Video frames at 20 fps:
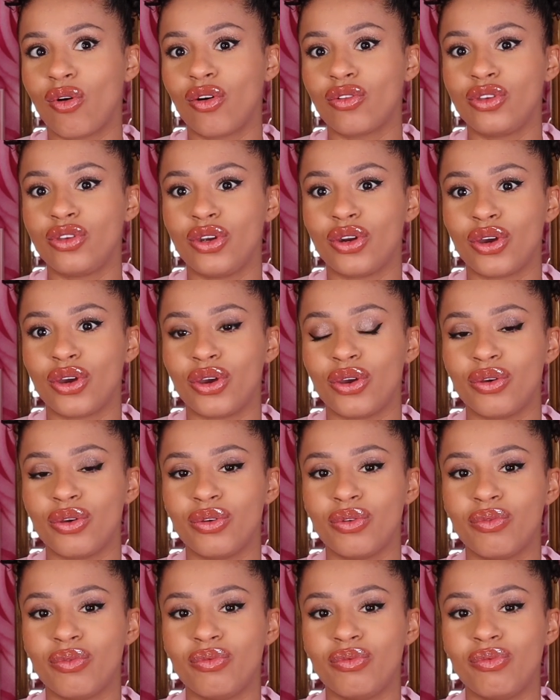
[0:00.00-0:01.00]
you
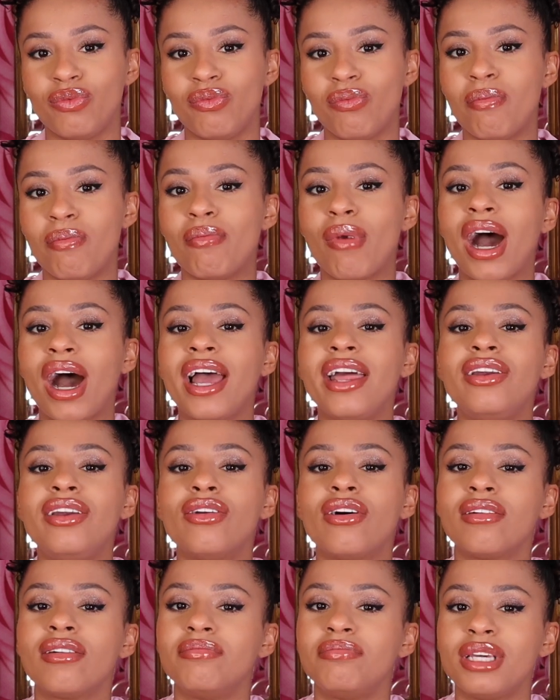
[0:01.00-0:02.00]
know, might
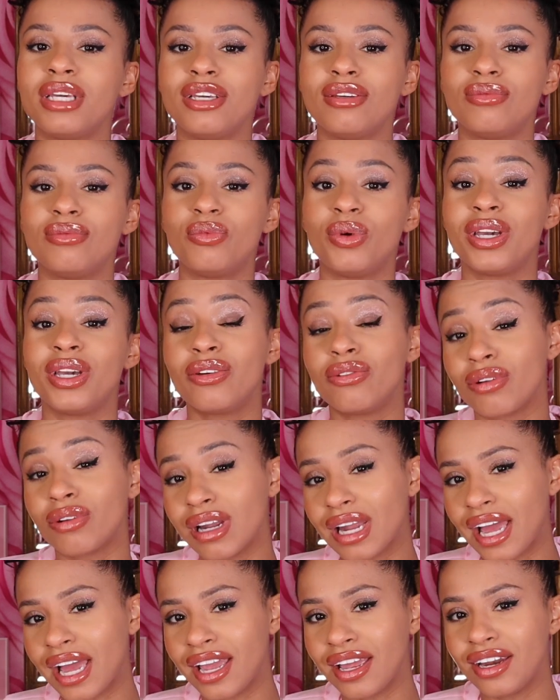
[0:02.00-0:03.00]
not be wig
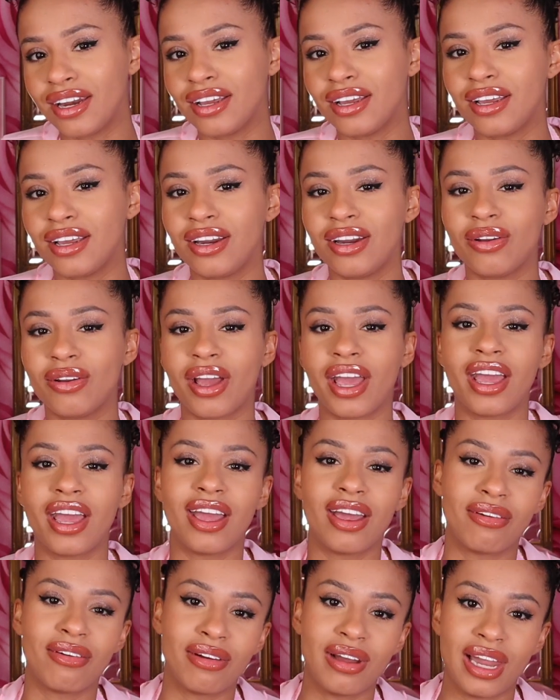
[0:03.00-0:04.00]
related,
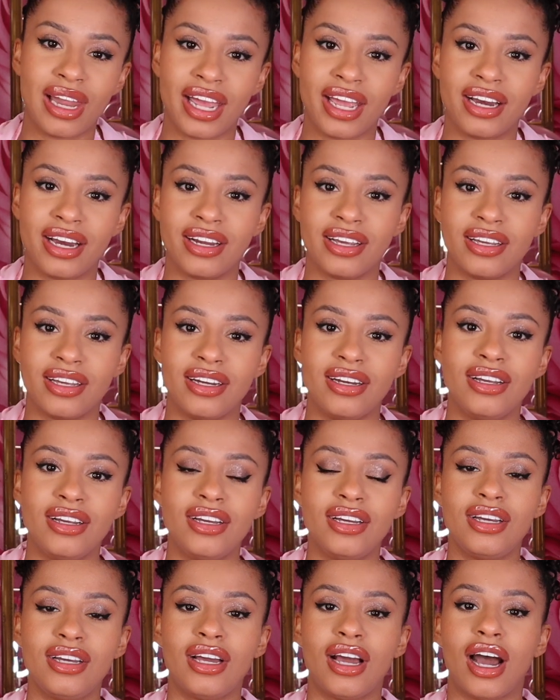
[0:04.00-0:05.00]
hair related,
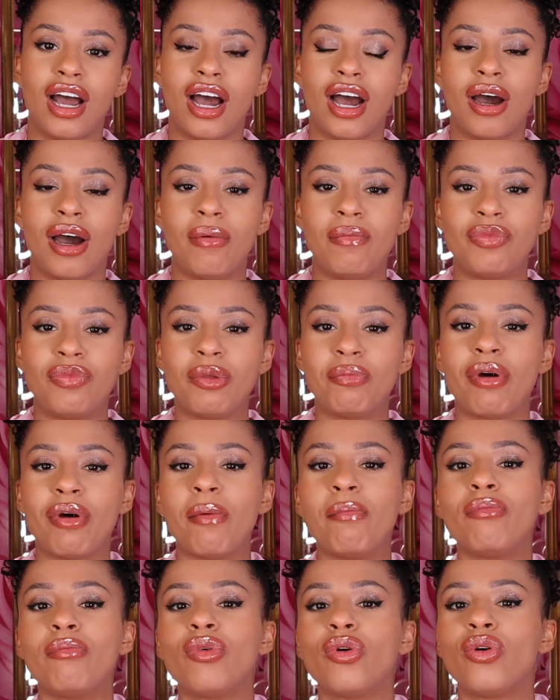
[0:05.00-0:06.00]

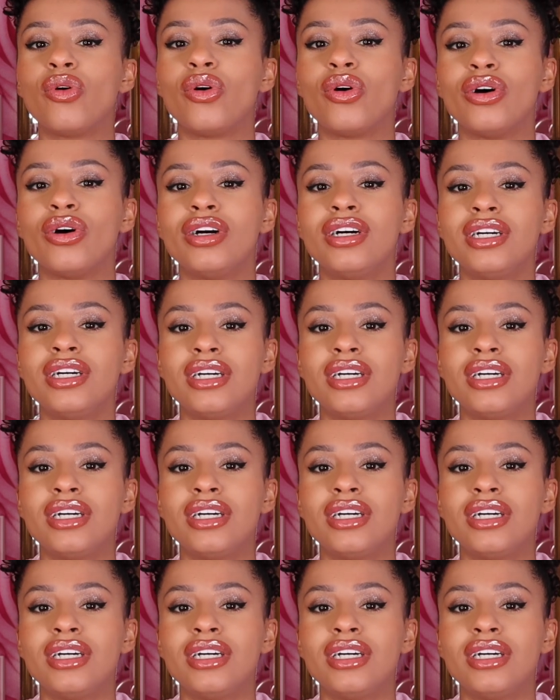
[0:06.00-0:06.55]
but more